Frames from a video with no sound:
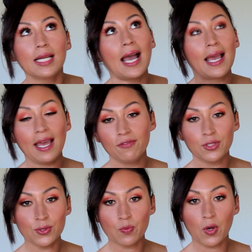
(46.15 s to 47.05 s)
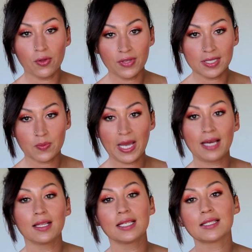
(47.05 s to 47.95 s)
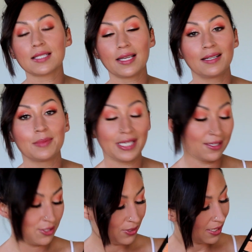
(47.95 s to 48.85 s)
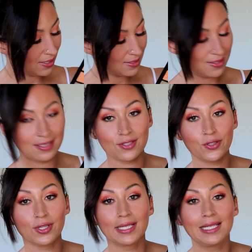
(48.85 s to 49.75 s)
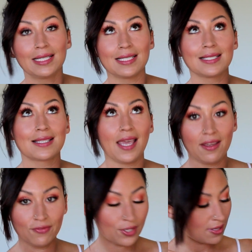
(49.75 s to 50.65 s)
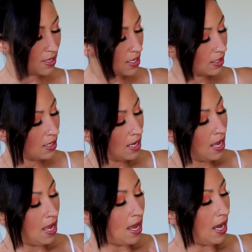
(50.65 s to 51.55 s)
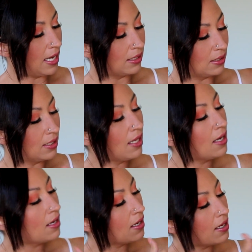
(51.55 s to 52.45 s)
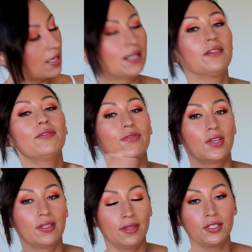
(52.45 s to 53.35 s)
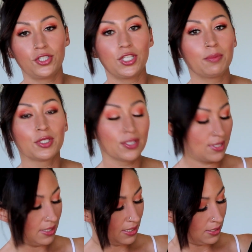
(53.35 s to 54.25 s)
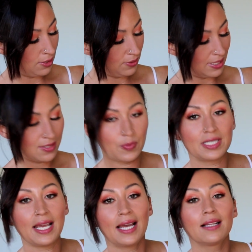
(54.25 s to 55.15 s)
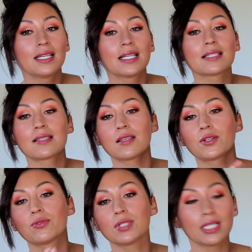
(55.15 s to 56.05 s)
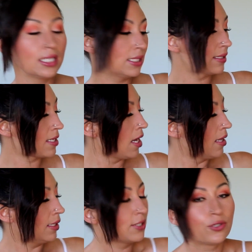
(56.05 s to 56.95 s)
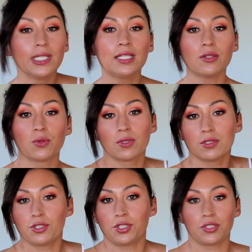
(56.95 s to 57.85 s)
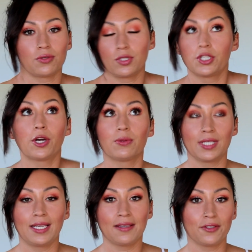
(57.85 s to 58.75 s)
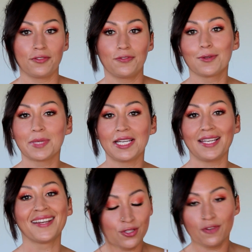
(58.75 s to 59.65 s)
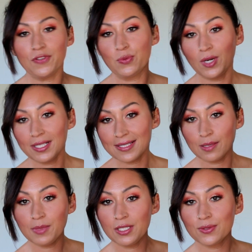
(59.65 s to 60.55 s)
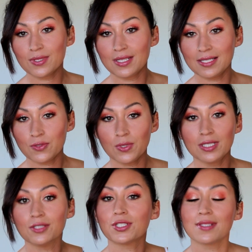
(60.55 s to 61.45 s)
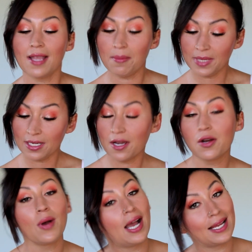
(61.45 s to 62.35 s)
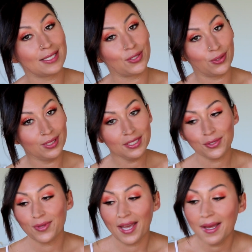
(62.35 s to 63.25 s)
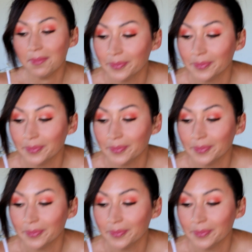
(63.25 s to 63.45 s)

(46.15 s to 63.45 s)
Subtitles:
I have used both these palettes, and I'm telling you guys, this green is everything. I love the shimmers in here, these metallics, the greens. Like green and orange just go together for me. So if you want to see me use this one, just let me know. I can totally do that.